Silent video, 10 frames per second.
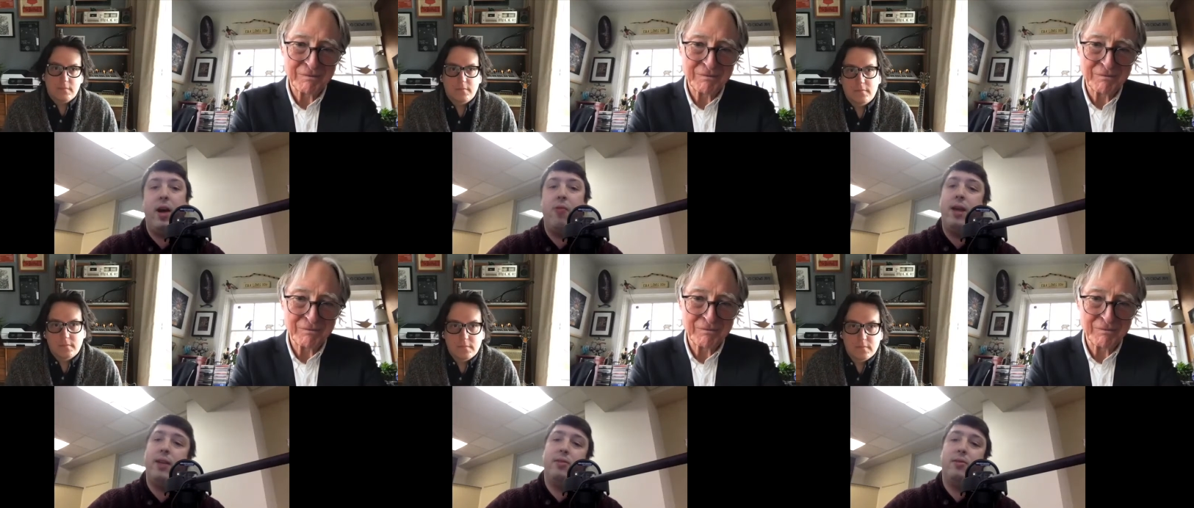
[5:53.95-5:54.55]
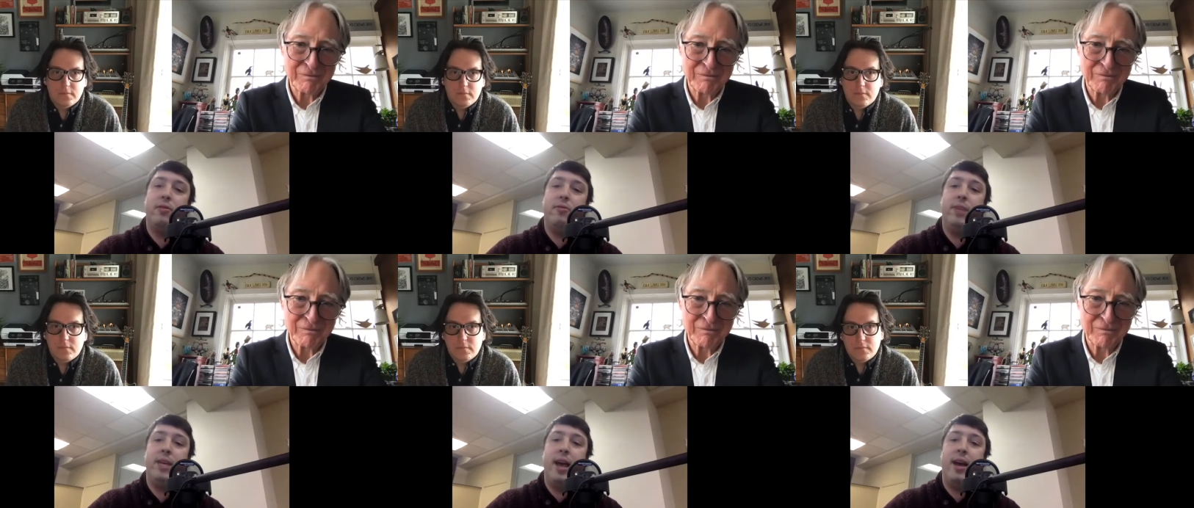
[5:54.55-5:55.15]
Speaker 1: that sort of
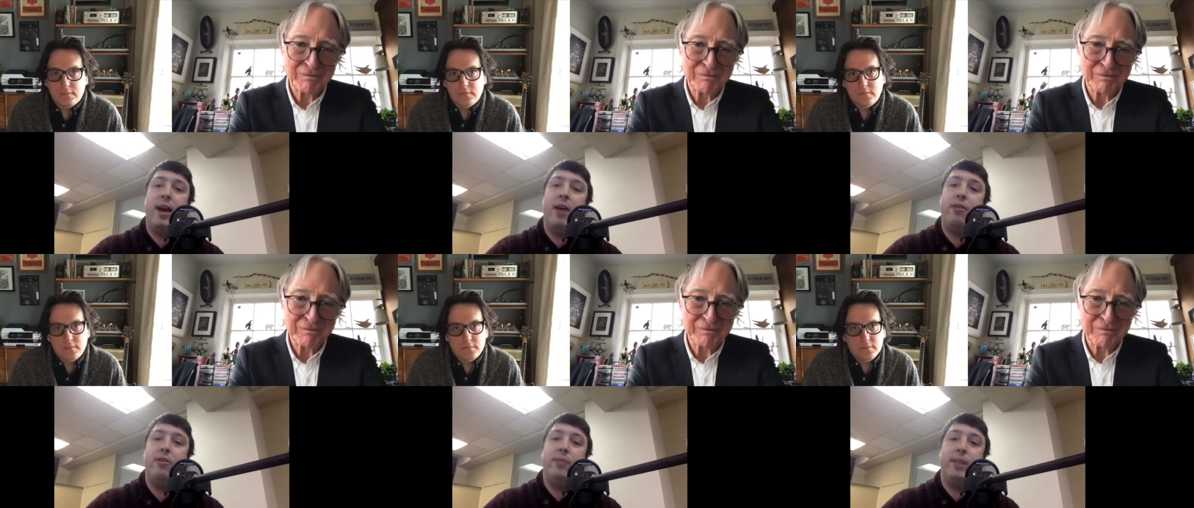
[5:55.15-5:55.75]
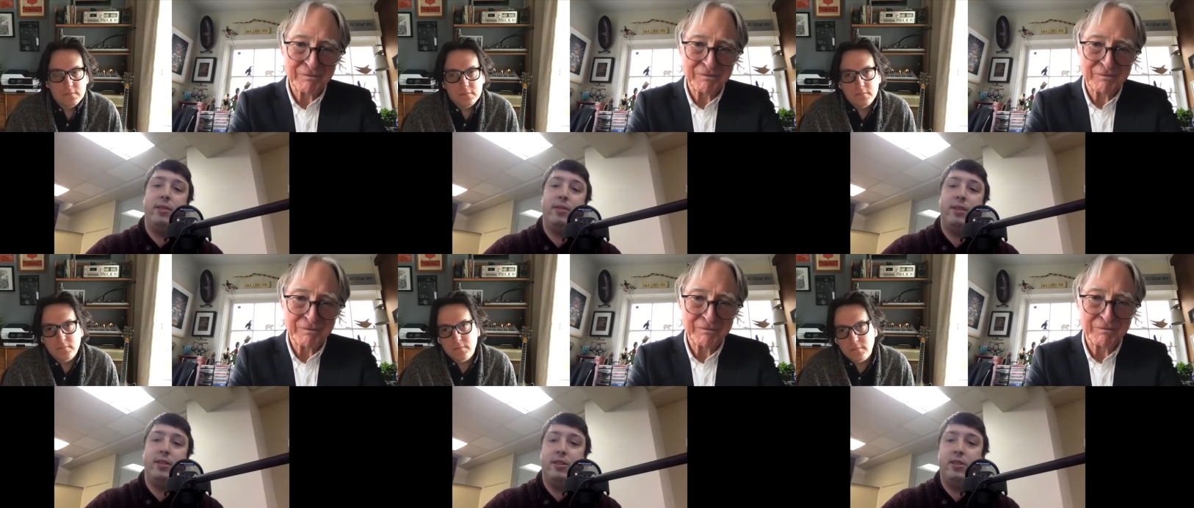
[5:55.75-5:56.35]
began how did you make the
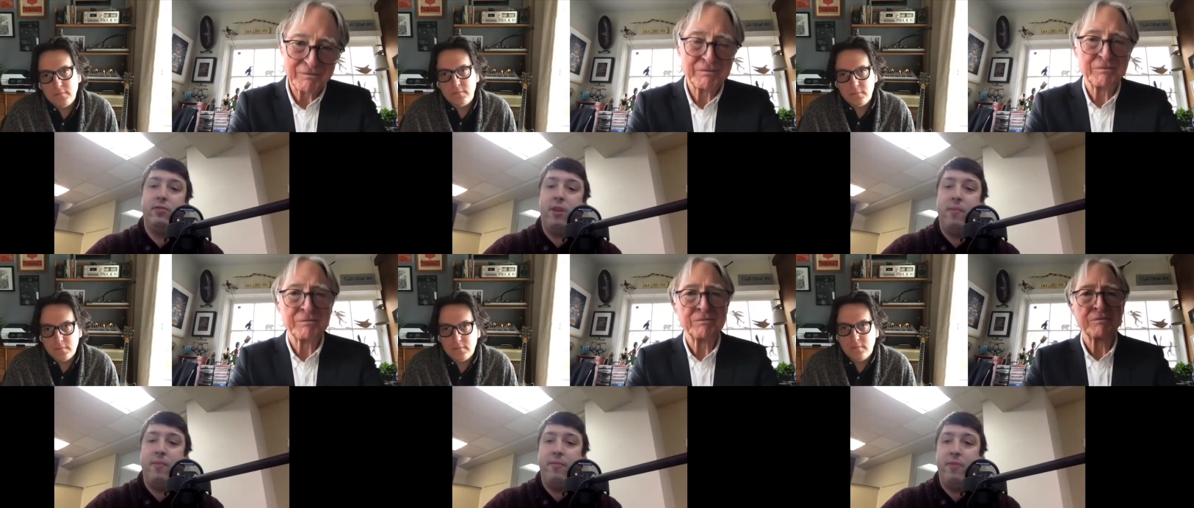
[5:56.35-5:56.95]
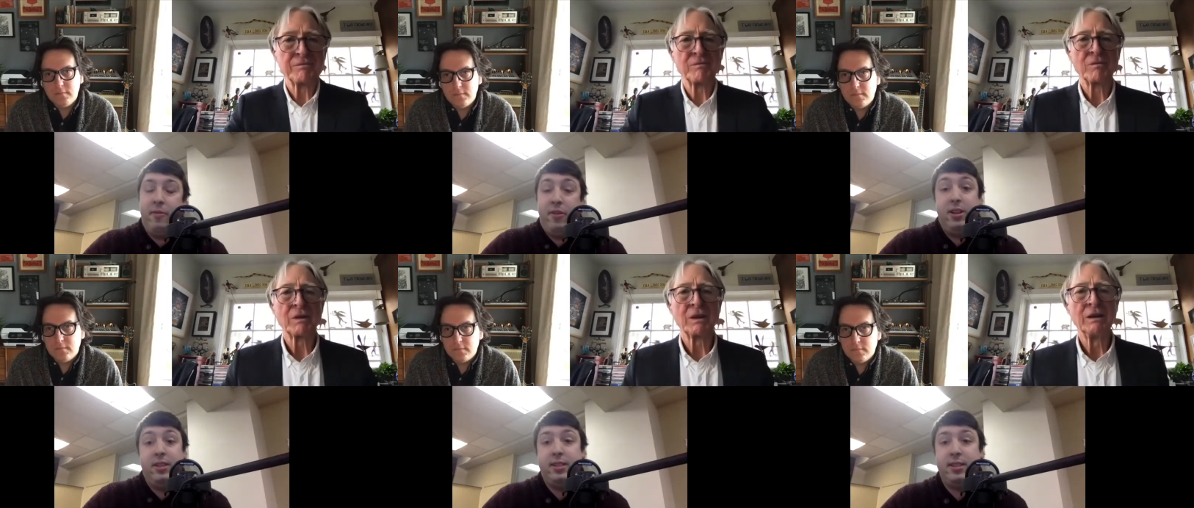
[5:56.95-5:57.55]
transition from from a
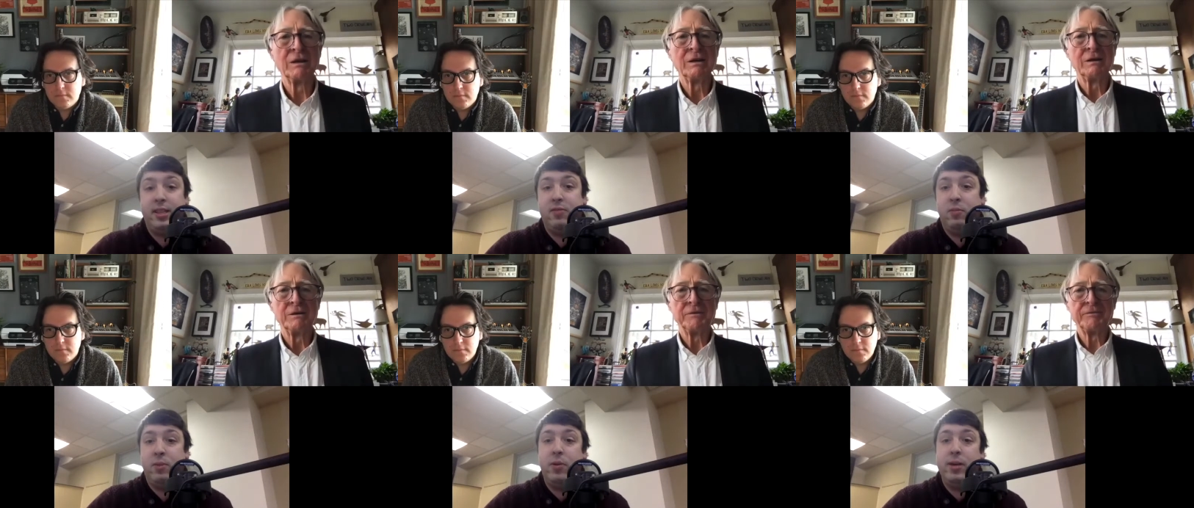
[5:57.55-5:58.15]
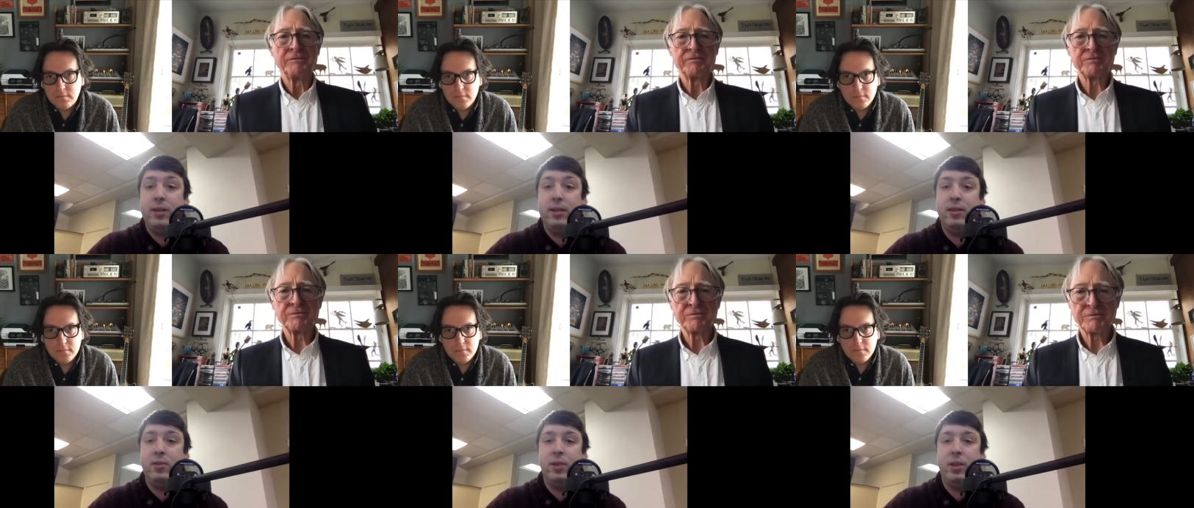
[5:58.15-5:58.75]
fairly successful poet
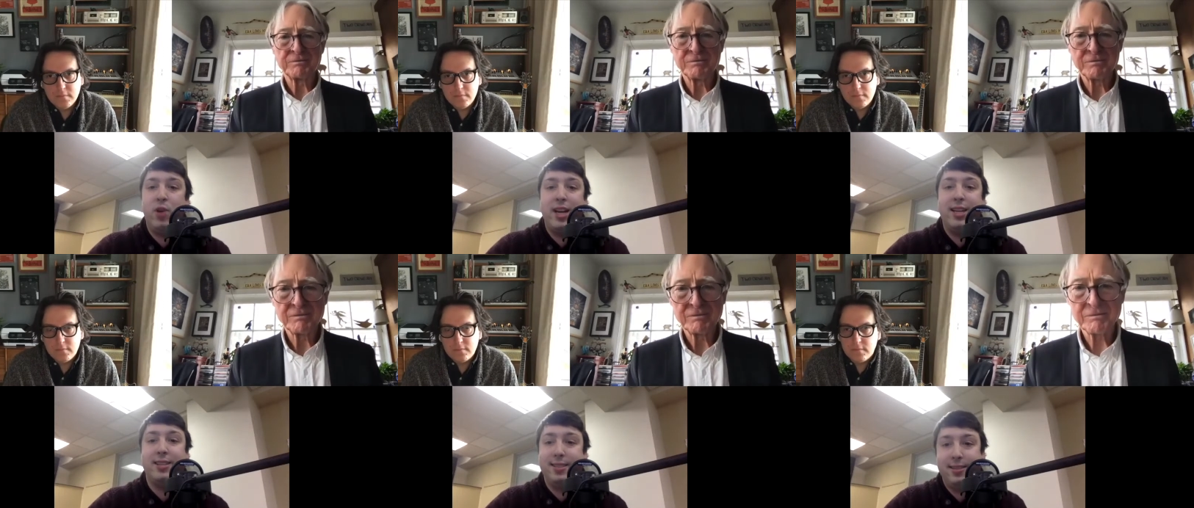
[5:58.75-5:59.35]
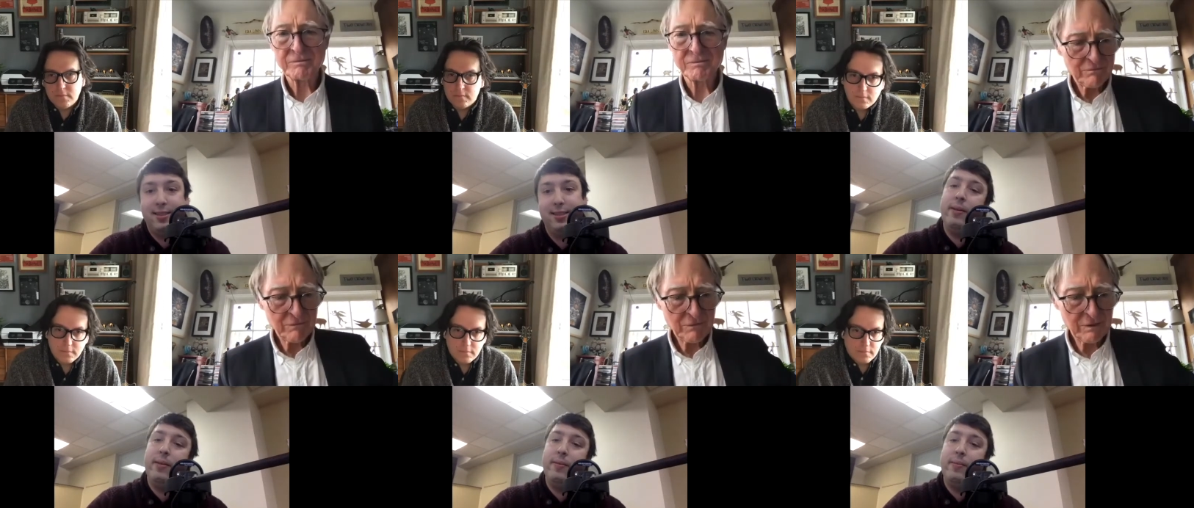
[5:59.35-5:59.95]
into a librettist
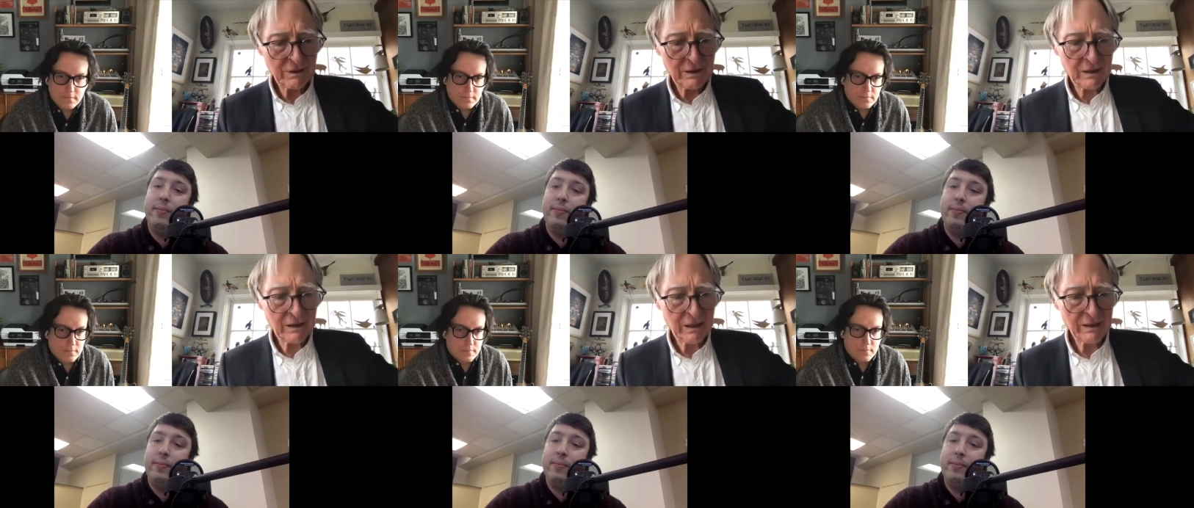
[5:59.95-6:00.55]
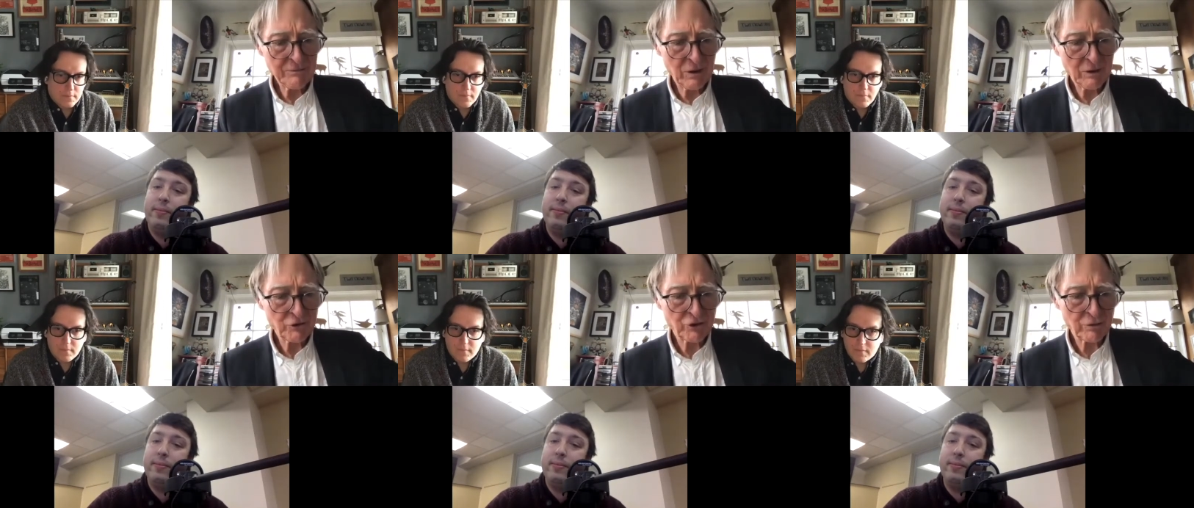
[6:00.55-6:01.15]
Speaker 2: yeah, I'm
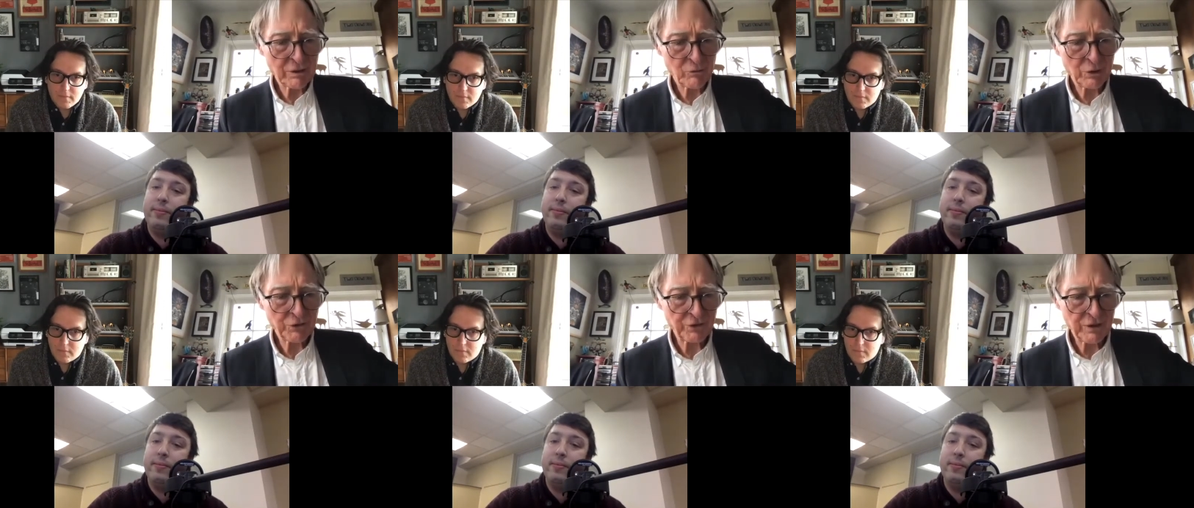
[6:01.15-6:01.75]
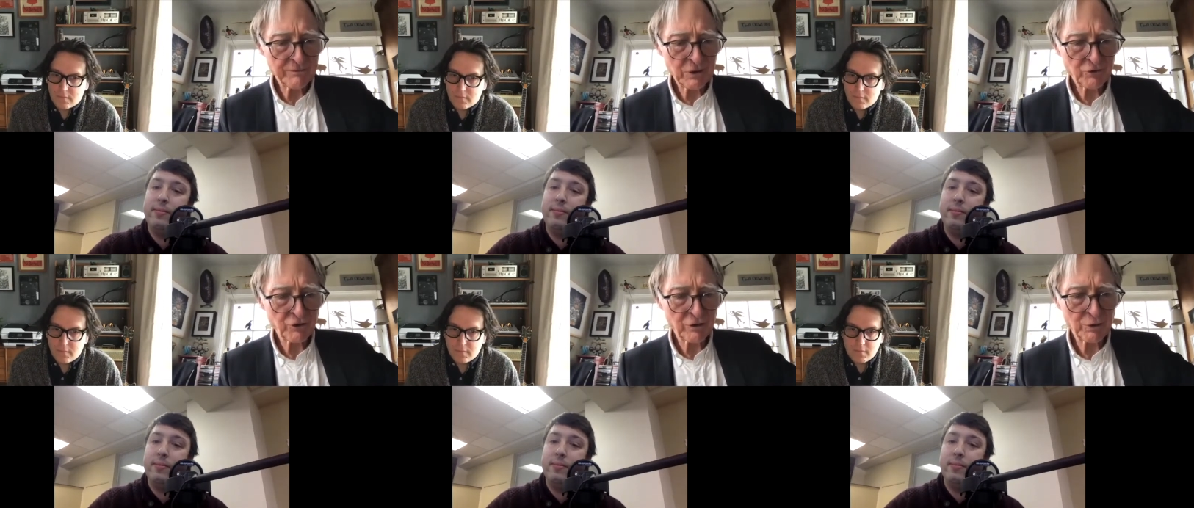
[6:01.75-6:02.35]
not sure it was. I'm not
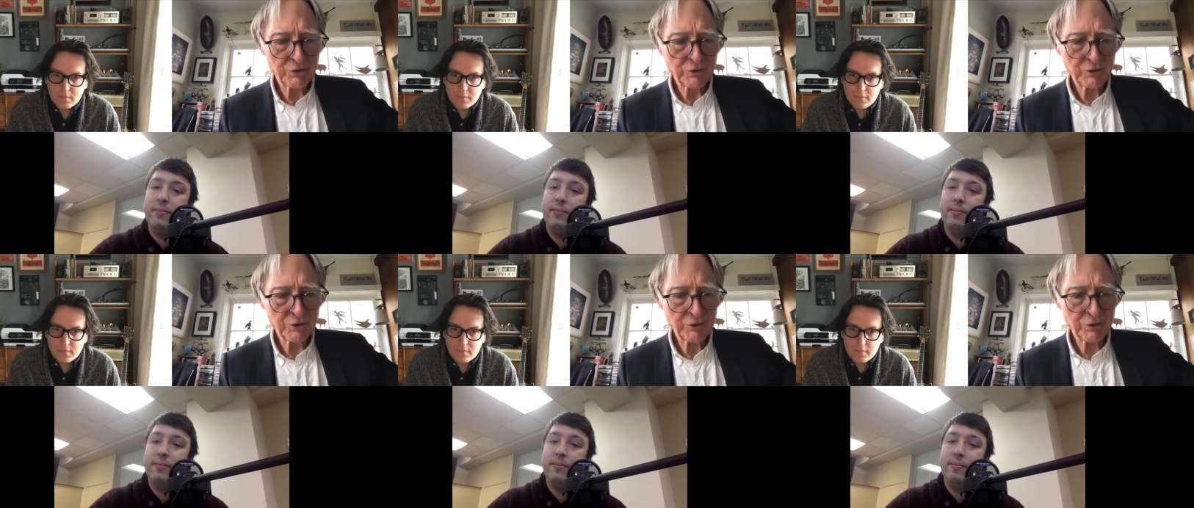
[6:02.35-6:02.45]
sure it was a